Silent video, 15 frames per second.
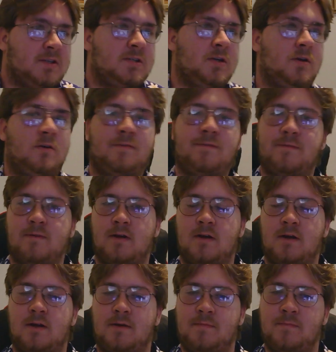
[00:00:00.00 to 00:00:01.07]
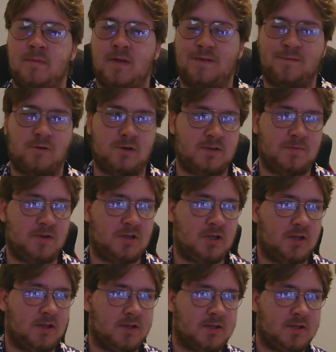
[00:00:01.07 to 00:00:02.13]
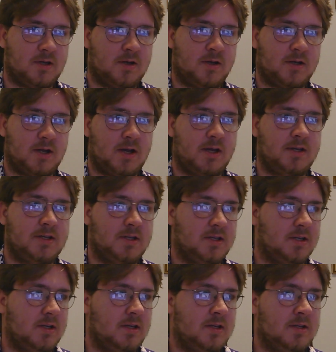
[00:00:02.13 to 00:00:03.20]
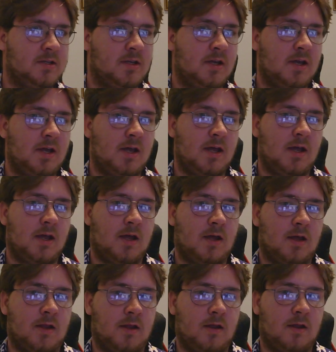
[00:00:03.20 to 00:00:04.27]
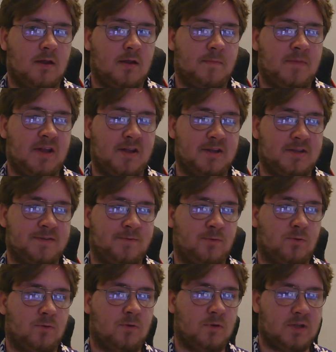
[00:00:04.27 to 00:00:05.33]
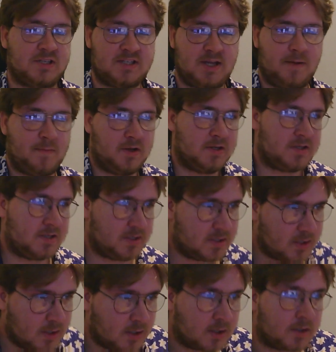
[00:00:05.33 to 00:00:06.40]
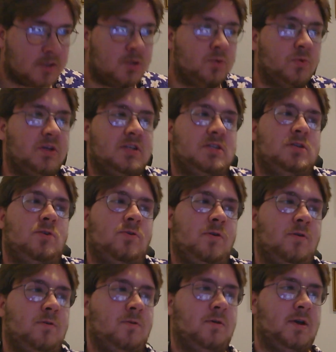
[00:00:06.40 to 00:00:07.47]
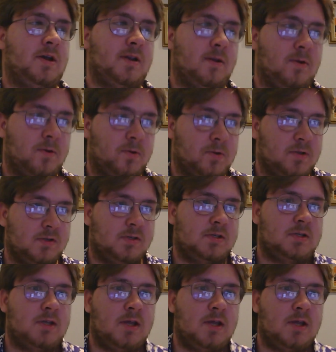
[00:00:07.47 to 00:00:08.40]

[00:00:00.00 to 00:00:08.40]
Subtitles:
So I forgot to mention at the start, I did play this for the same list 2 weeks in a row at locals.